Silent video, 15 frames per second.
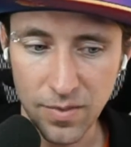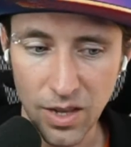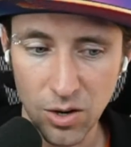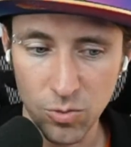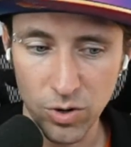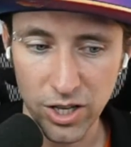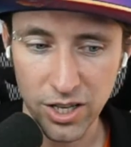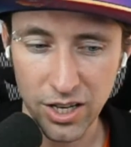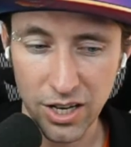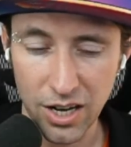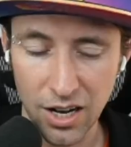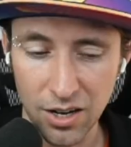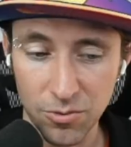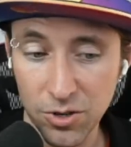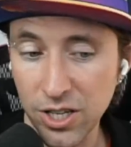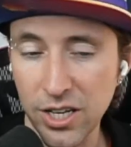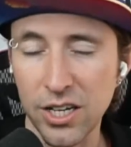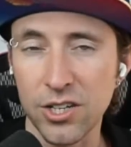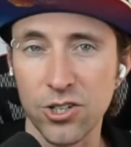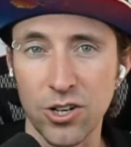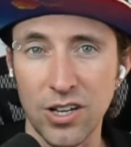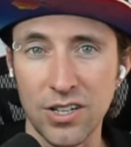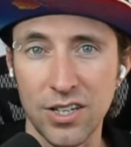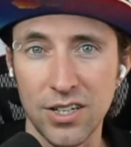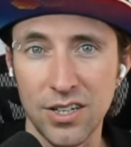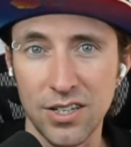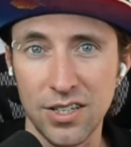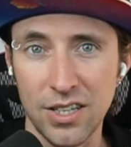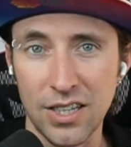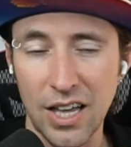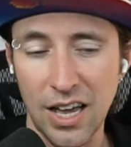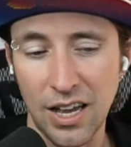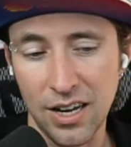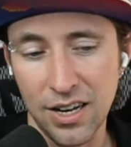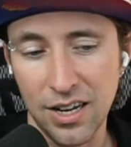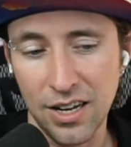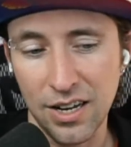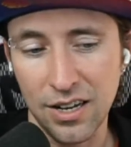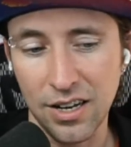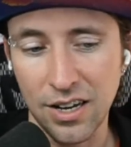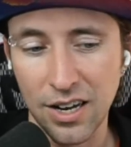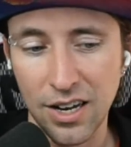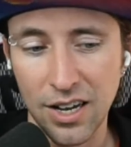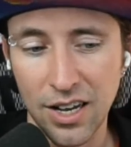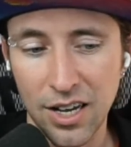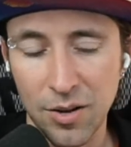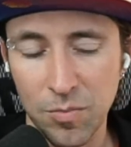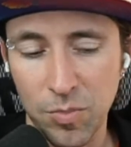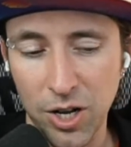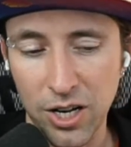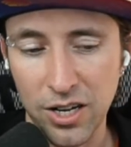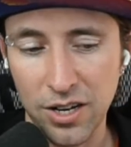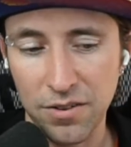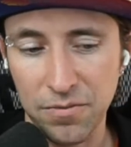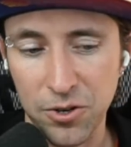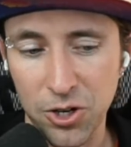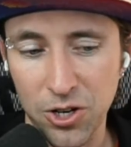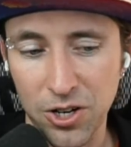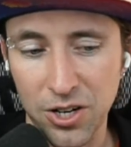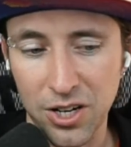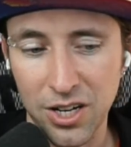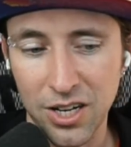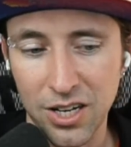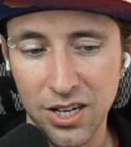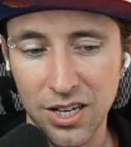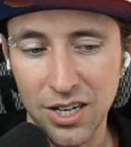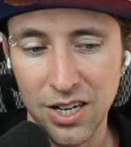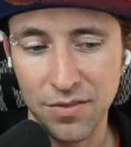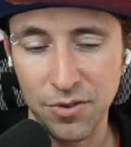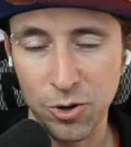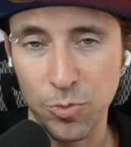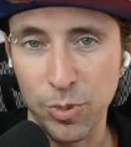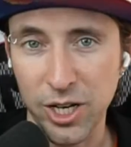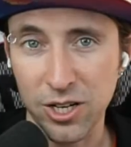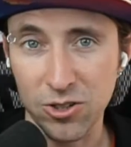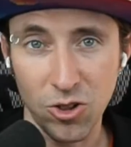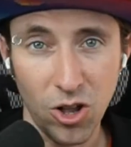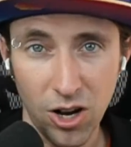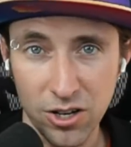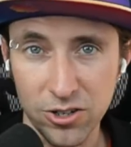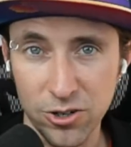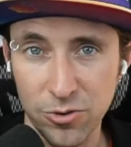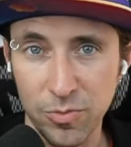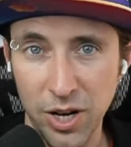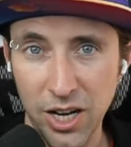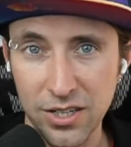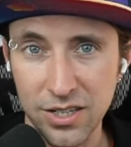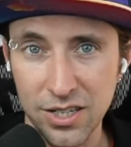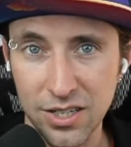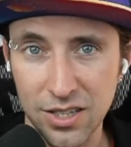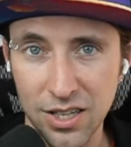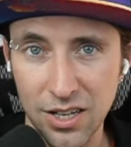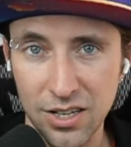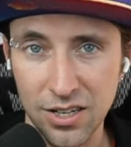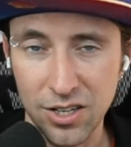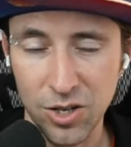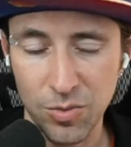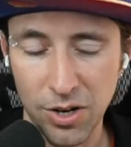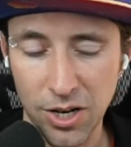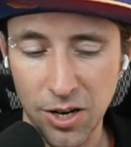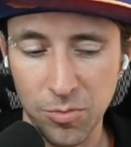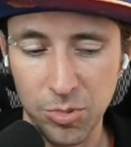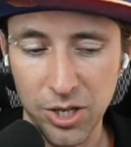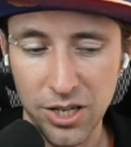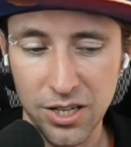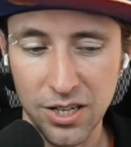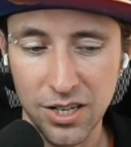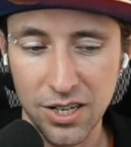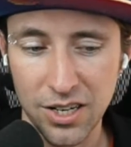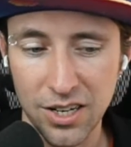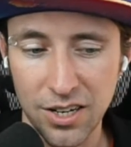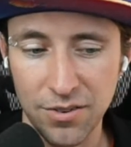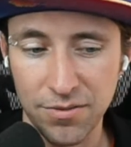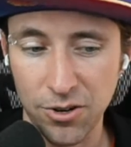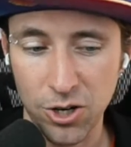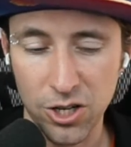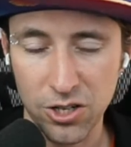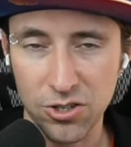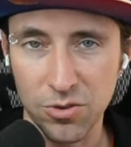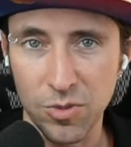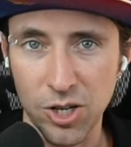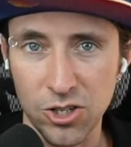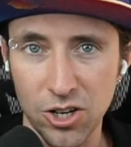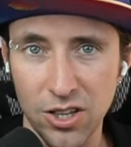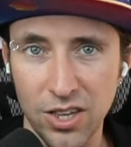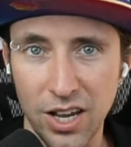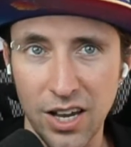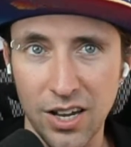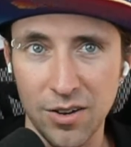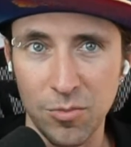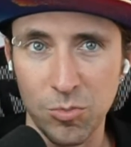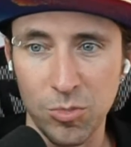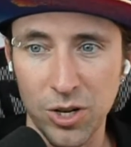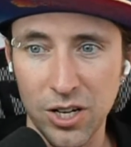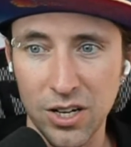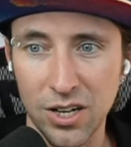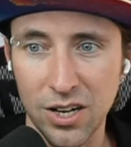really, really interesting to see that. But if you're being long-term minded, then you might not be focused so much on that. But